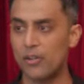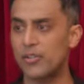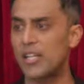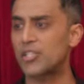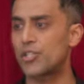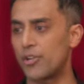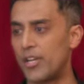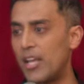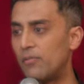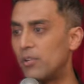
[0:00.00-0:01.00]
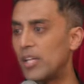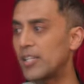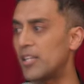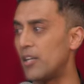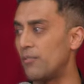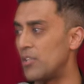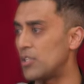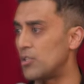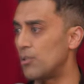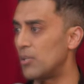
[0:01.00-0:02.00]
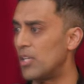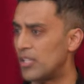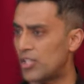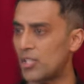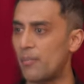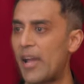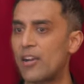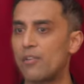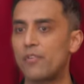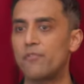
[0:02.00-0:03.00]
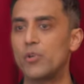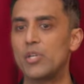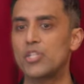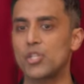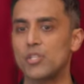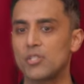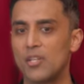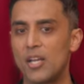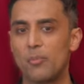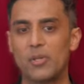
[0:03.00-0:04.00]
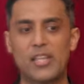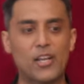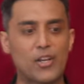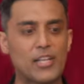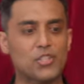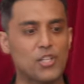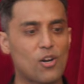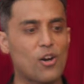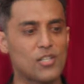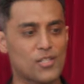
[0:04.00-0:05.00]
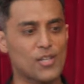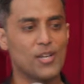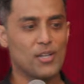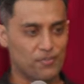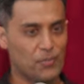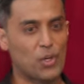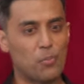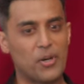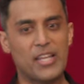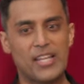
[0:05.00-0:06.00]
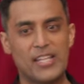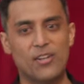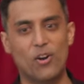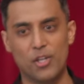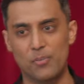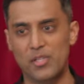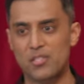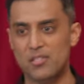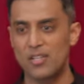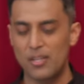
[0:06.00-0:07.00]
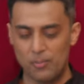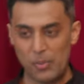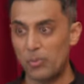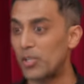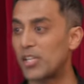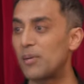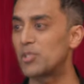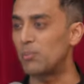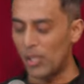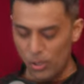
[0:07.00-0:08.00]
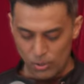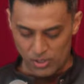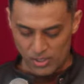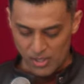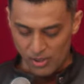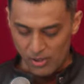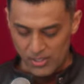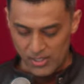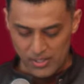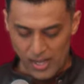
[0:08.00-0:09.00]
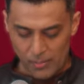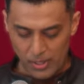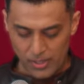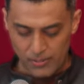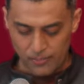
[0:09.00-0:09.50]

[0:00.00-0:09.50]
next to your navel, like the Hanafis do? Just a matter of a few inches, but that could actually cause, you know, pretty heated arguments. People could come to blows on this topic.